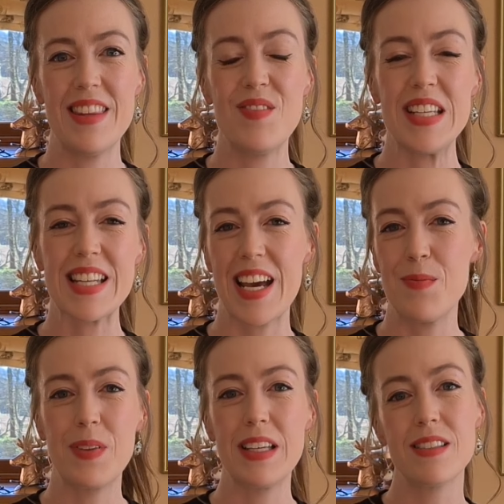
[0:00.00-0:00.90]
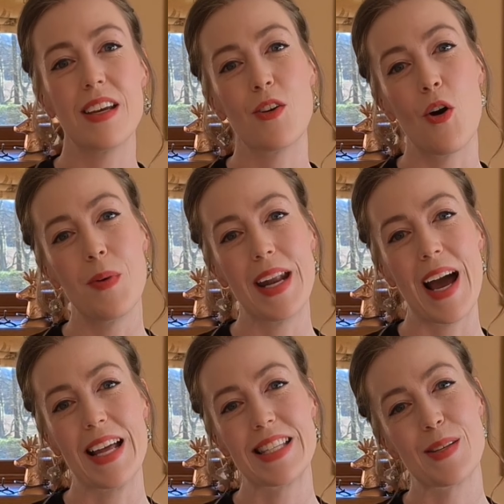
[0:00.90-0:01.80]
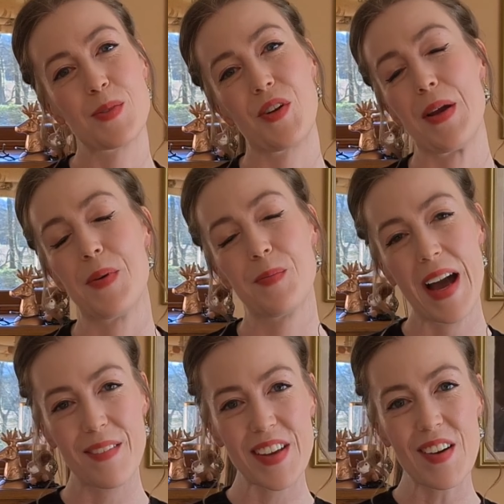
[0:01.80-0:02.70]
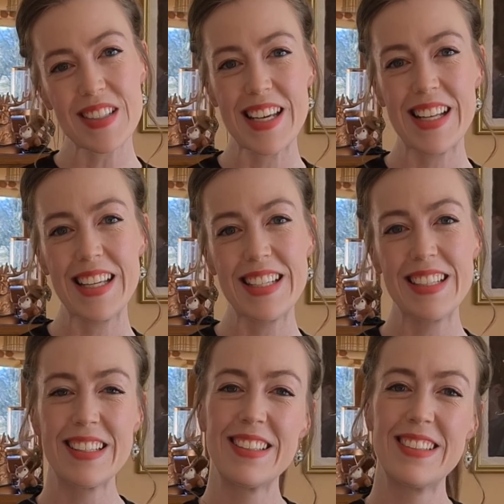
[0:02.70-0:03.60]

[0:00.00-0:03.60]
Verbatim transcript: In the meantime, please like, comment and subscribe. Happy cocktailing!